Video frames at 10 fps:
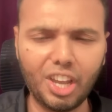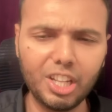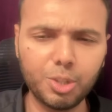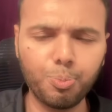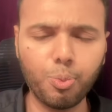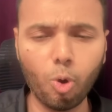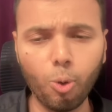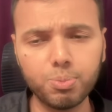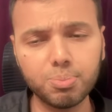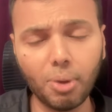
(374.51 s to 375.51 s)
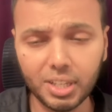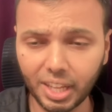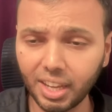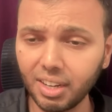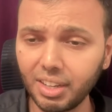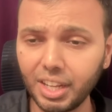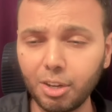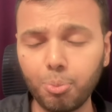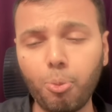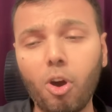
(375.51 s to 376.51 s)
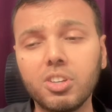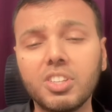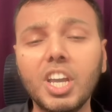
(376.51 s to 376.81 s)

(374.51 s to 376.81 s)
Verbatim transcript: health probes, multi-container pods,